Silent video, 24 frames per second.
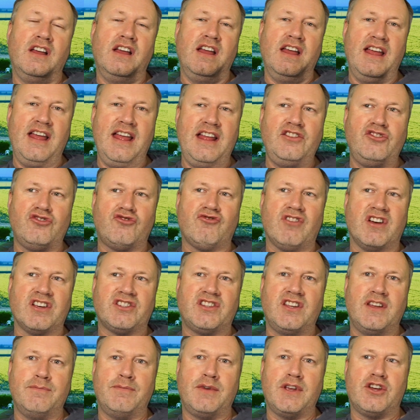
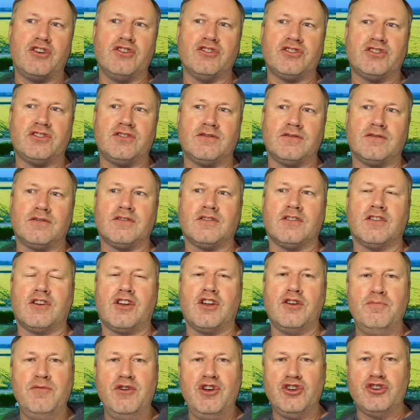interesting, because the
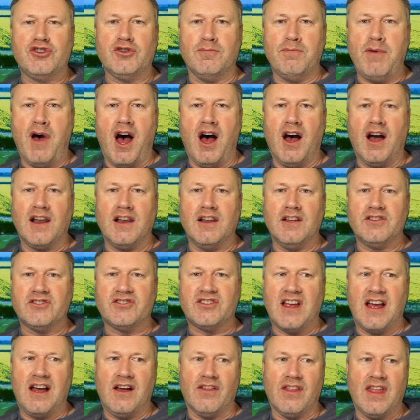commercial pilots
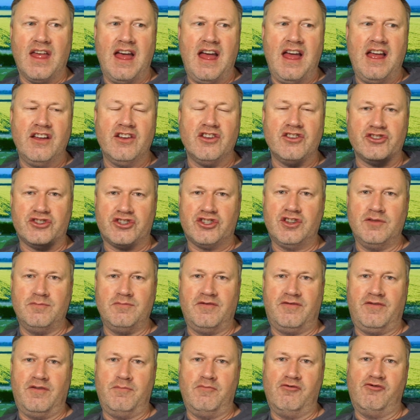out there, and some of
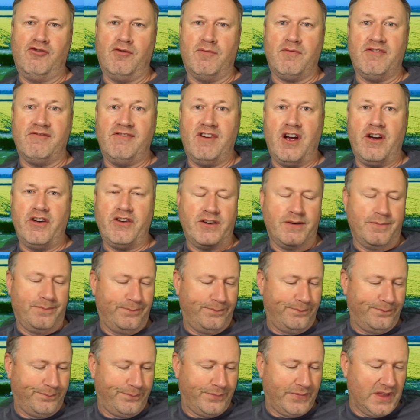them are up their own,
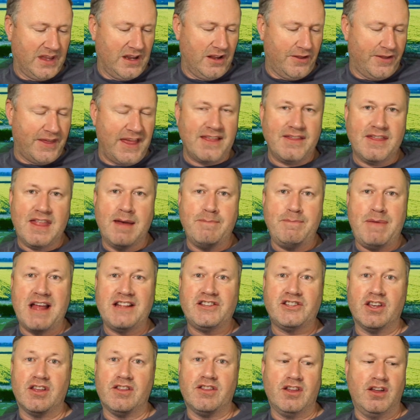think they're
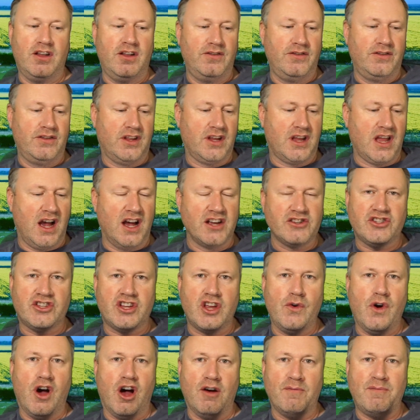better than the guys that do
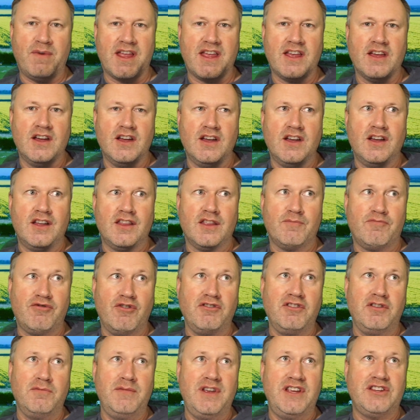hobby. The
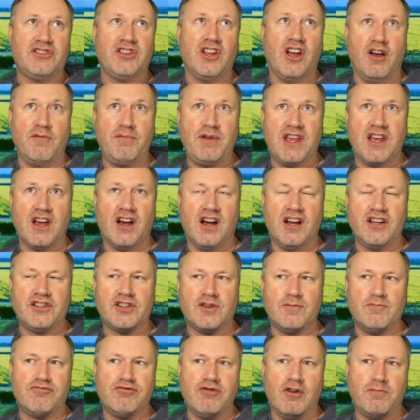problem is the hobby guys can
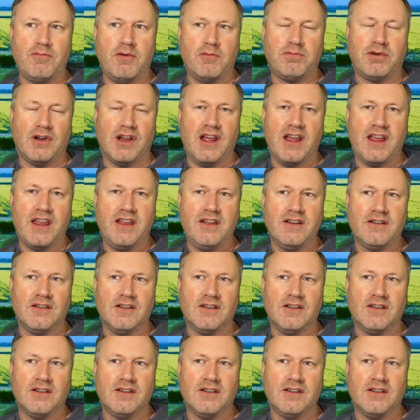probably